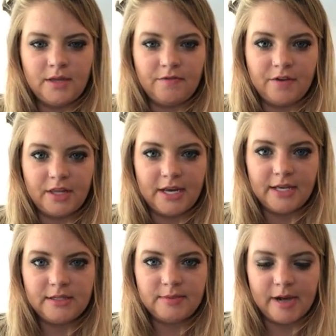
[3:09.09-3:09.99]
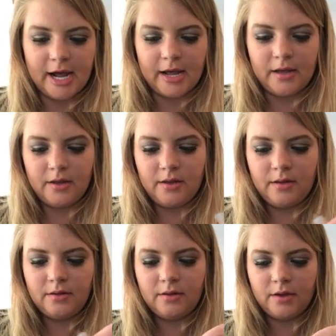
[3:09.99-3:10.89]
For the next spot,
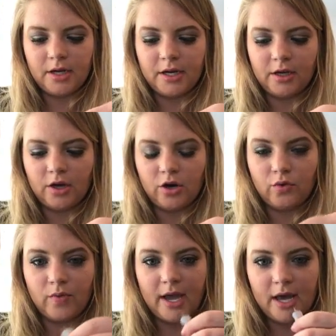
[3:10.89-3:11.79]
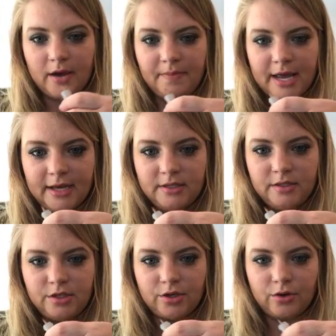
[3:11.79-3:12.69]
you're gonna go right up
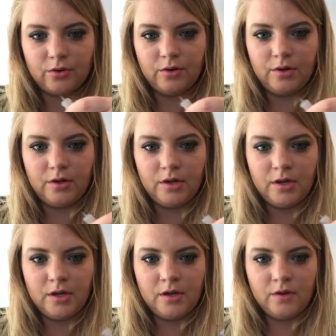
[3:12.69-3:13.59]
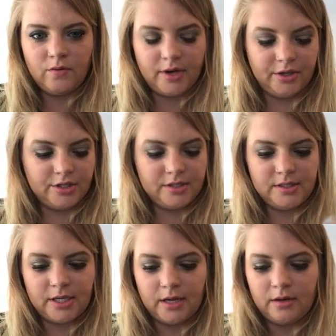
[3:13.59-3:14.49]
next to what you just
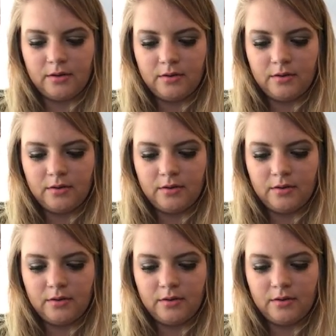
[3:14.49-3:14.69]
did.